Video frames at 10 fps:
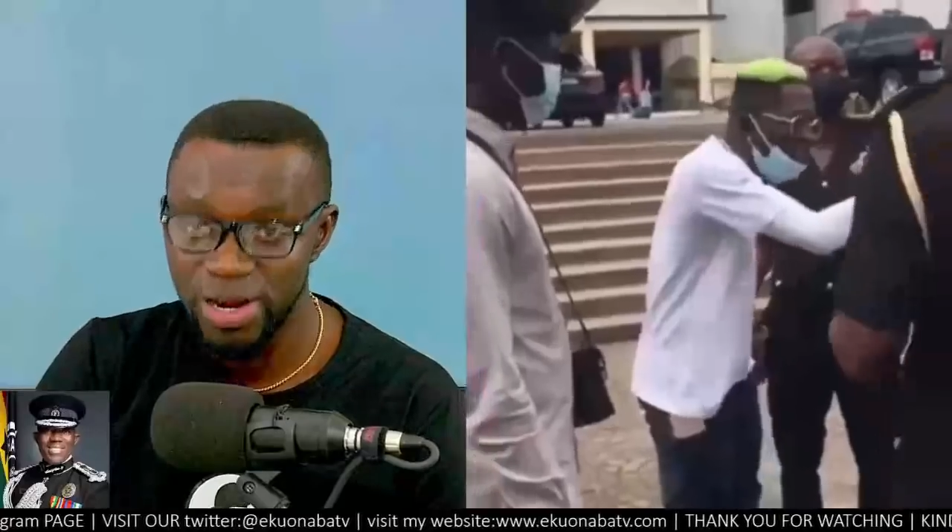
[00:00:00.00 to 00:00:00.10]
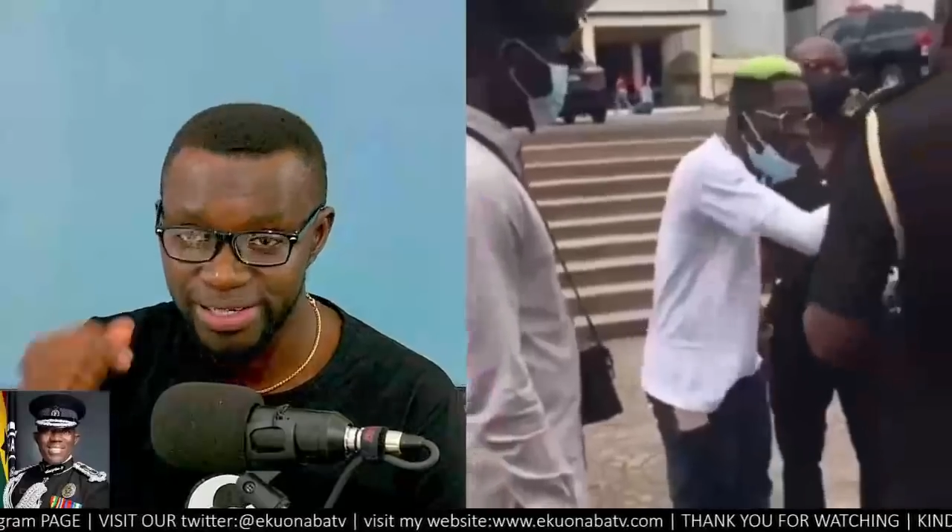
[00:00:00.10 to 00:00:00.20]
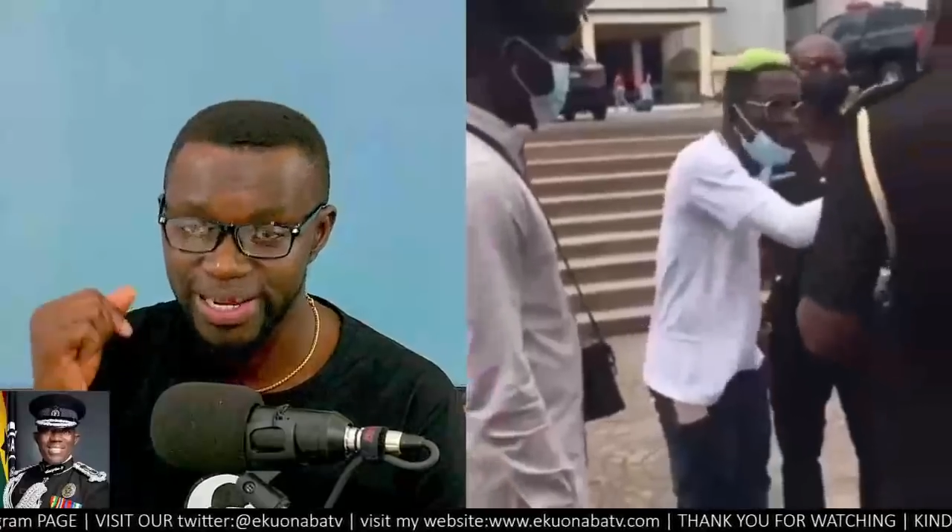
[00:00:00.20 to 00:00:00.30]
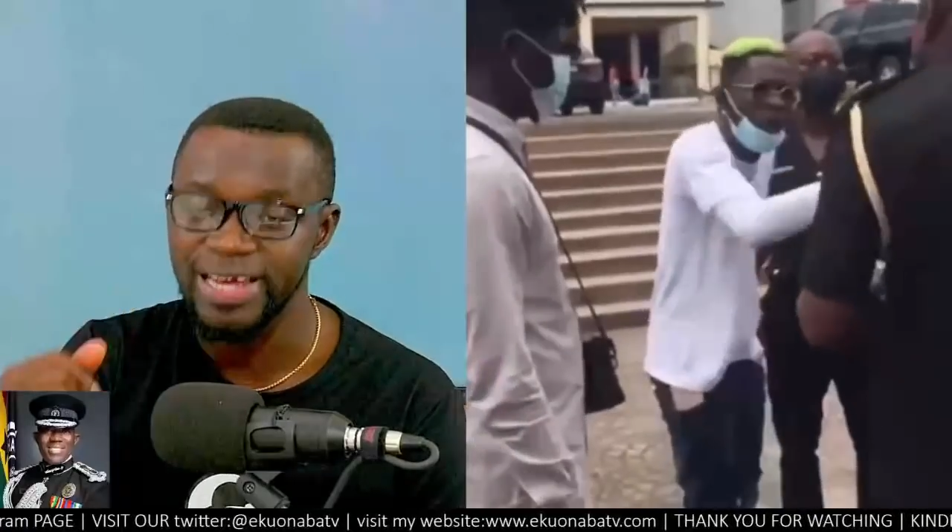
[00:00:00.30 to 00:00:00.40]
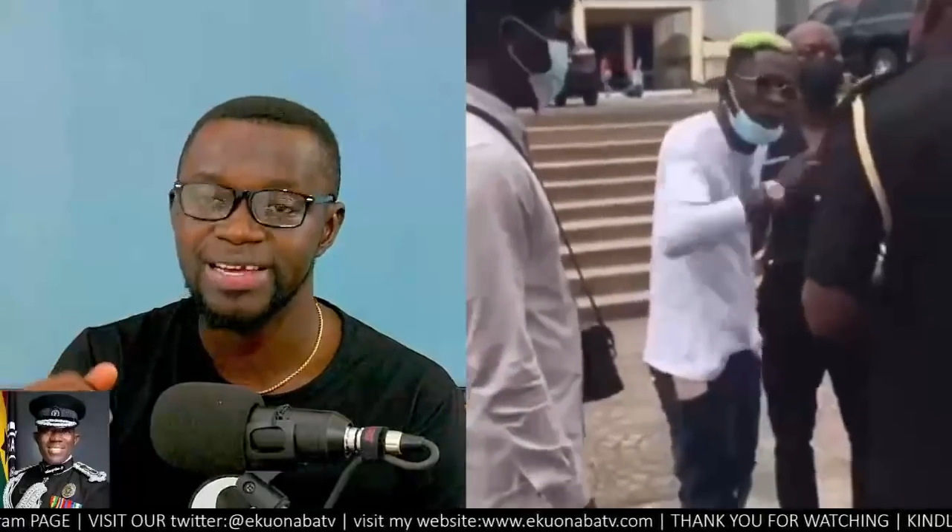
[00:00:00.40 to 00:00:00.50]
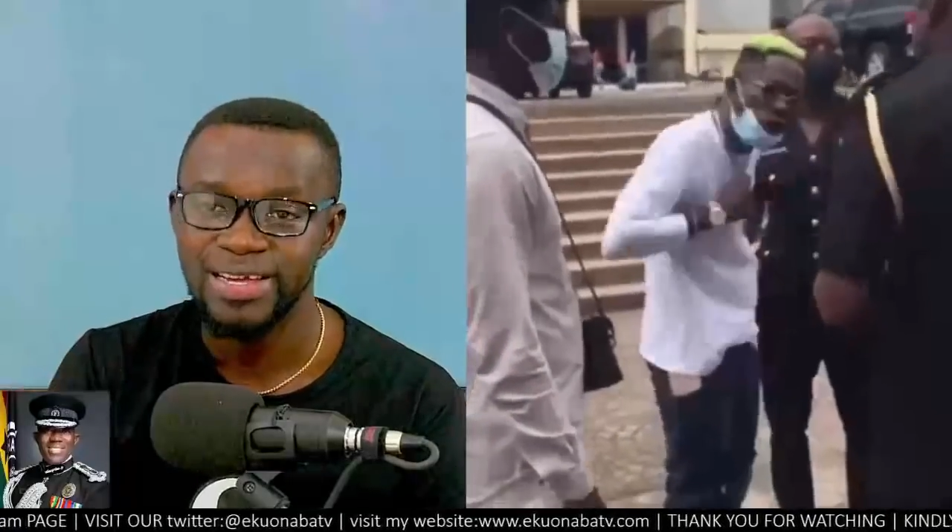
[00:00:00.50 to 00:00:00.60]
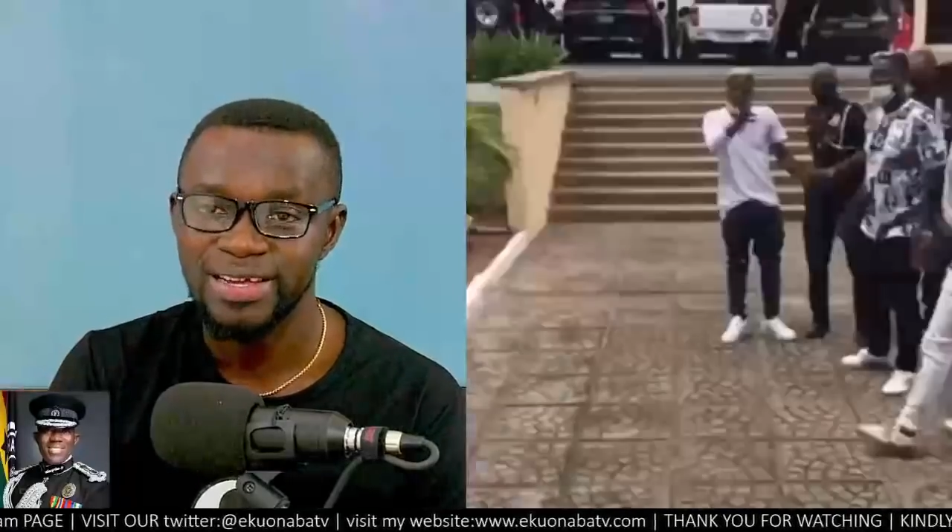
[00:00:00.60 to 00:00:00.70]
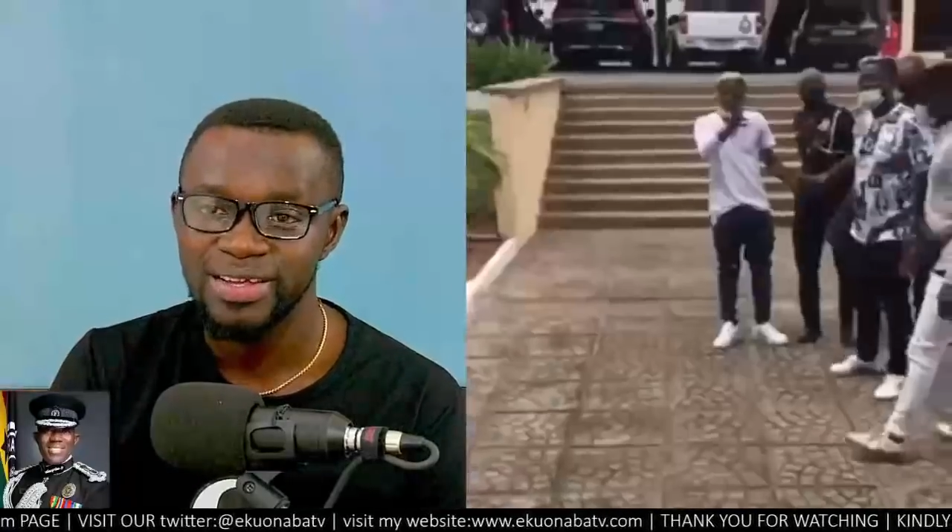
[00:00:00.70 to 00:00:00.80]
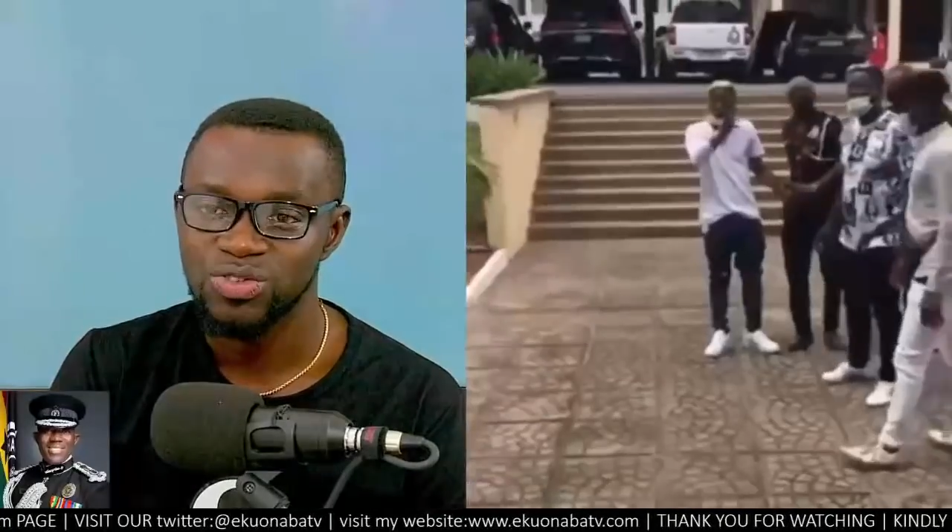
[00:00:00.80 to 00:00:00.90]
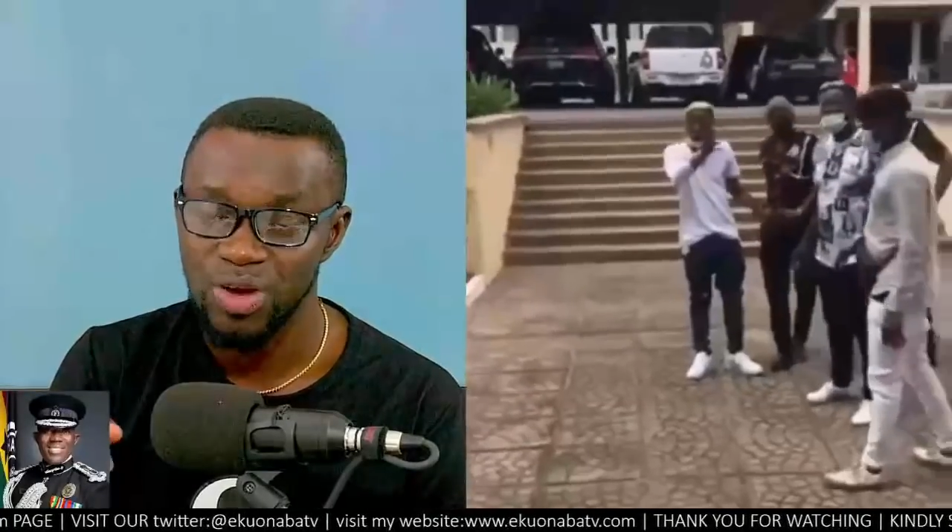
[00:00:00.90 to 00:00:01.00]
deck.
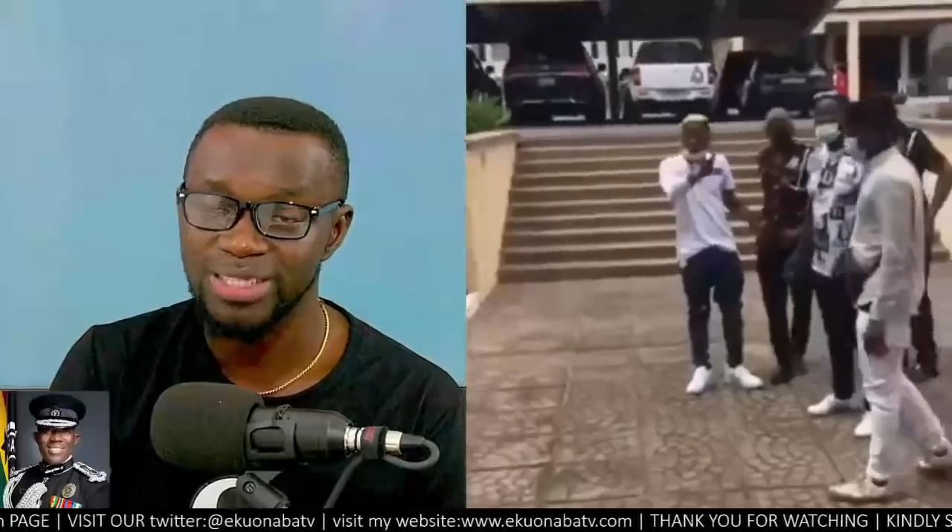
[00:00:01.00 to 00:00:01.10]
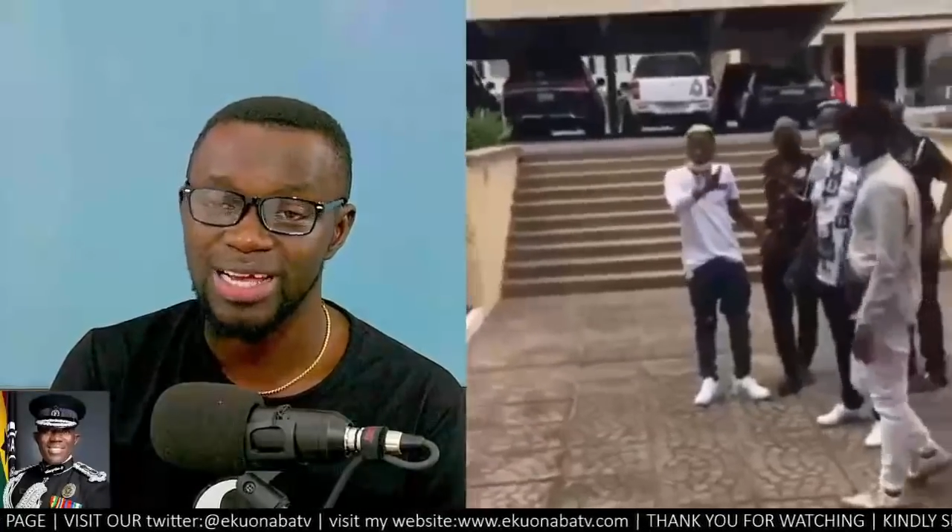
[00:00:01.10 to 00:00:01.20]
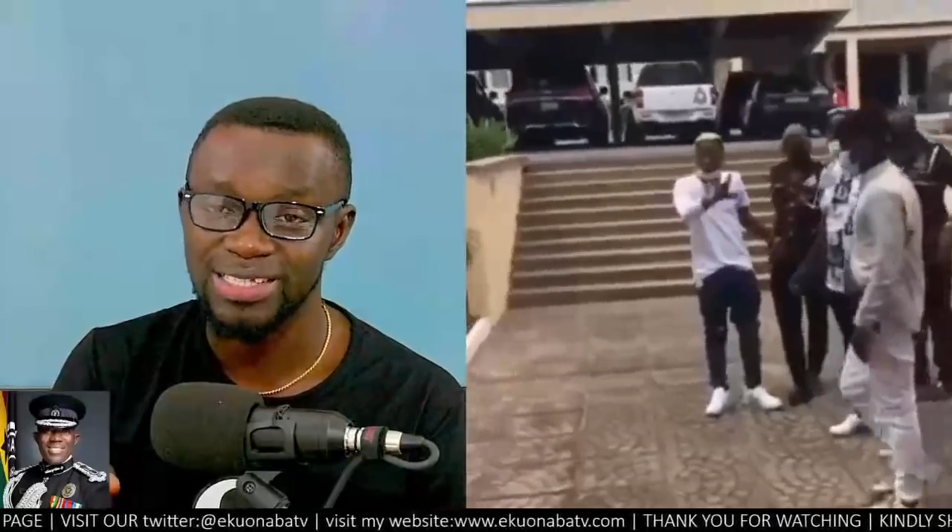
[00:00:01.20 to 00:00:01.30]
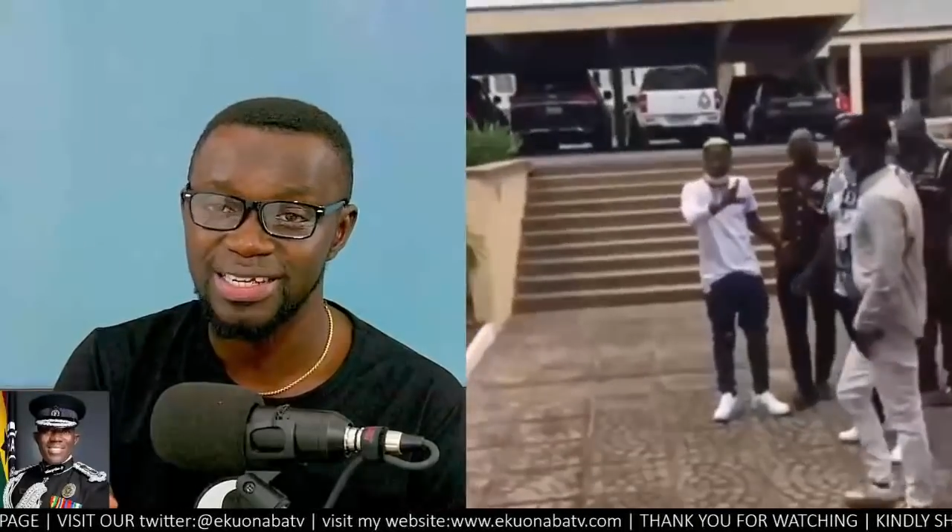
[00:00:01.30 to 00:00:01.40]
What I say,